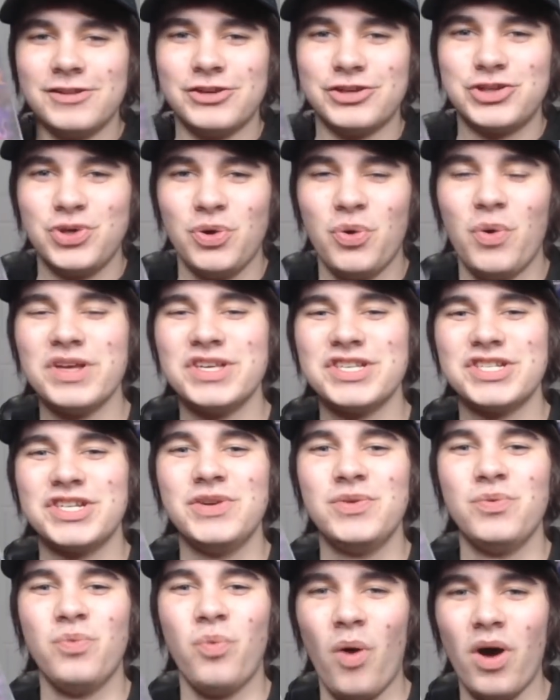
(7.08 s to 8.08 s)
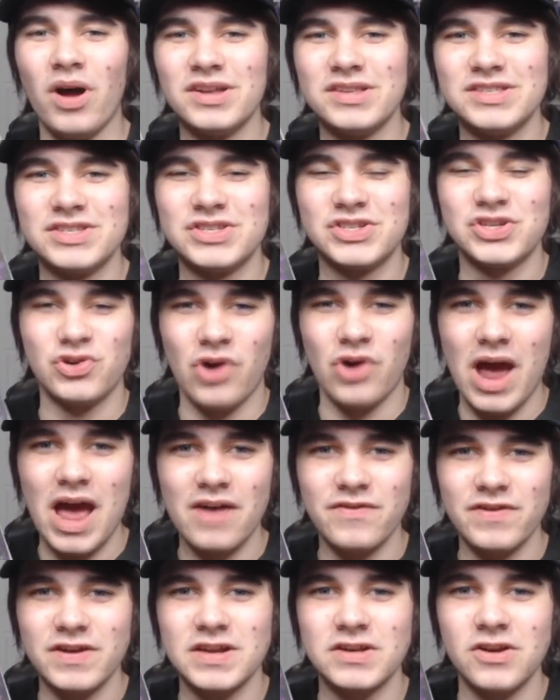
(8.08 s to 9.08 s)
Twisted Ones
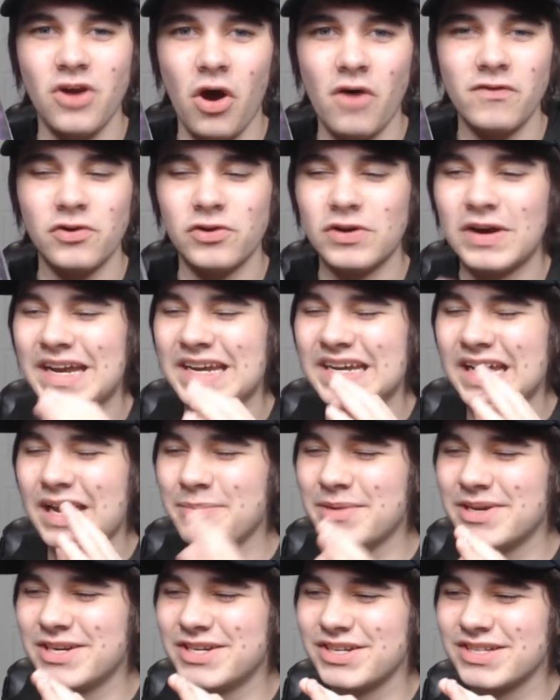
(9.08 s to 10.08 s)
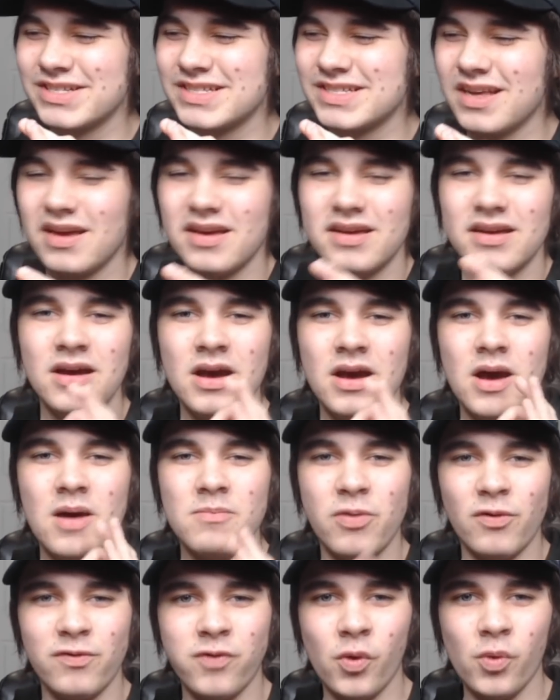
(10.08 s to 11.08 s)
graphic novel, and let me just say,
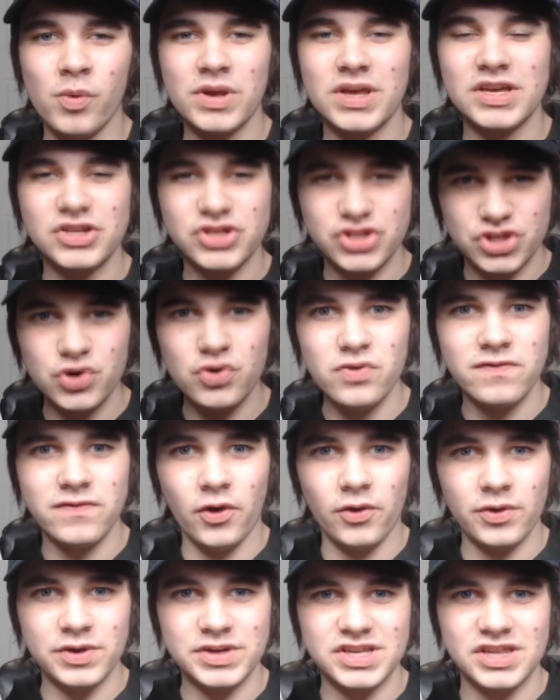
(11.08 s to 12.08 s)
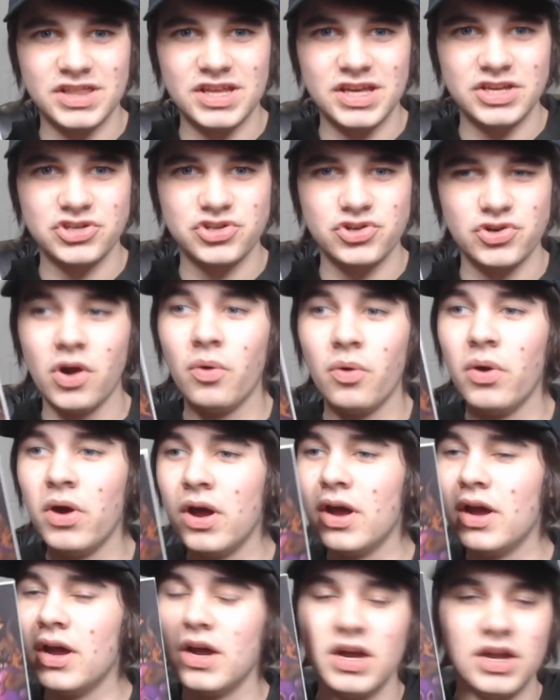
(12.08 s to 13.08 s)
before we get too far into the intro,
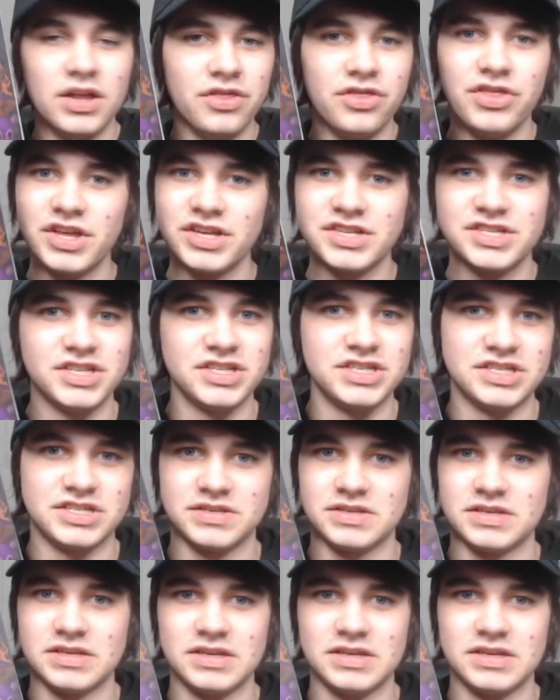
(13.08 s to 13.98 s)
this is